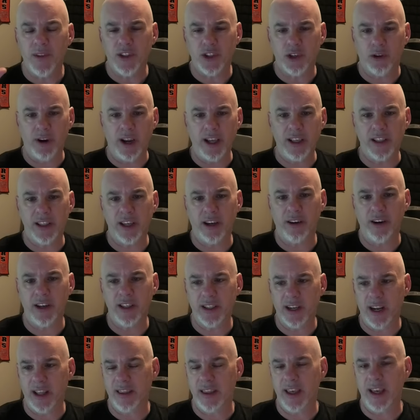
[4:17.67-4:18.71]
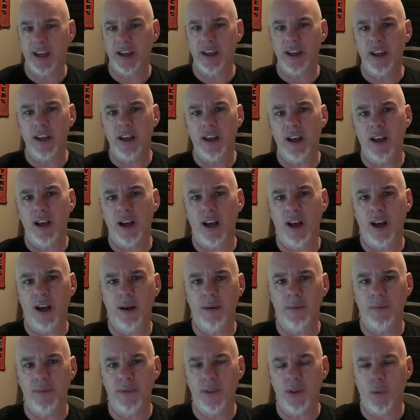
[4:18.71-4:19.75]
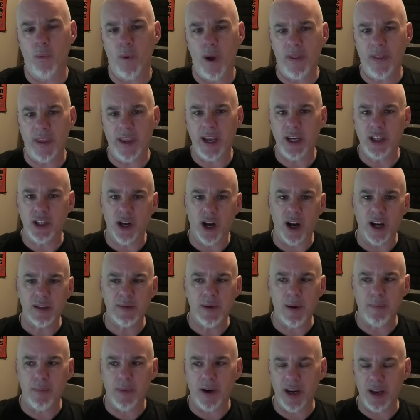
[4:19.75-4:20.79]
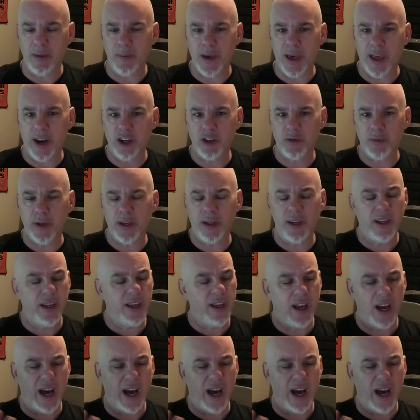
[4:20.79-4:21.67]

It's a great series, and I think the way that he talks about money management,